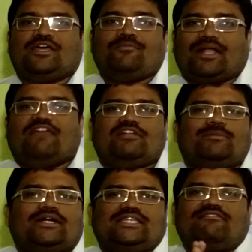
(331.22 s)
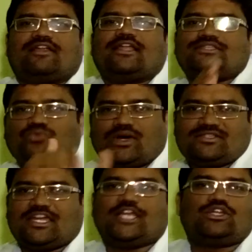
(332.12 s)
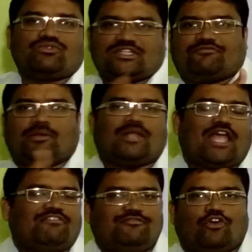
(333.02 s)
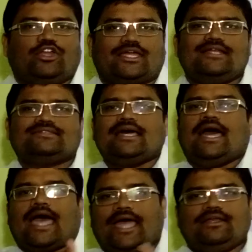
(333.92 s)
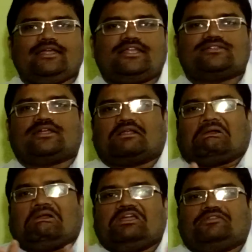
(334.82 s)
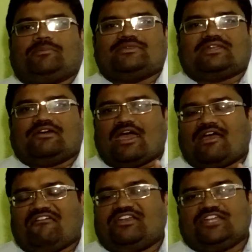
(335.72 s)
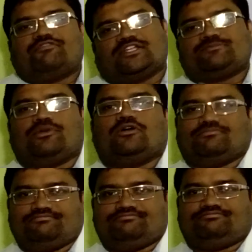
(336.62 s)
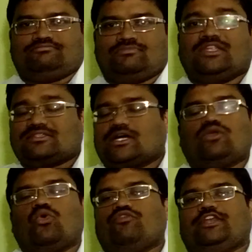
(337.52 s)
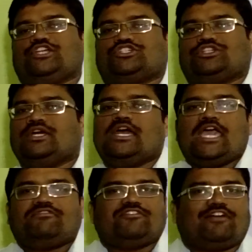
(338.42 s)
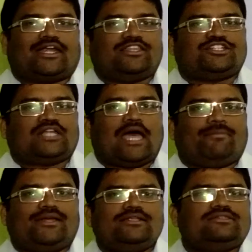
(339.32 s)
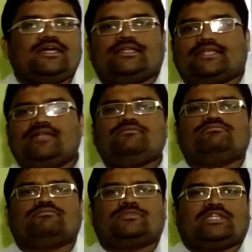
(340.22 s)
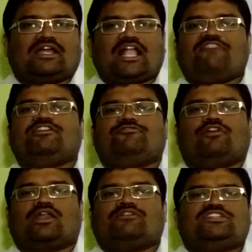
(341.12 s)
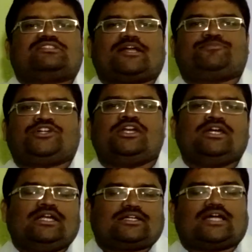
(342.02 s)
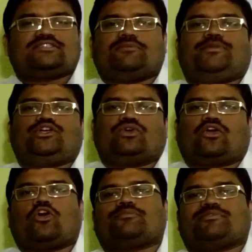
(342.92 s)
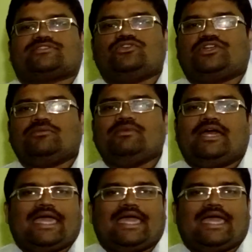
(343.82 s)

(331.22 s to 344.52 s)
For every month they will release one secondary oocyte from Graafian follicles, and it is ready, that means awaiting for the sperm. It's called ovulation. If the fertilization happens, then the Graafian follicle which is ruptured turns up into a corpus luteum,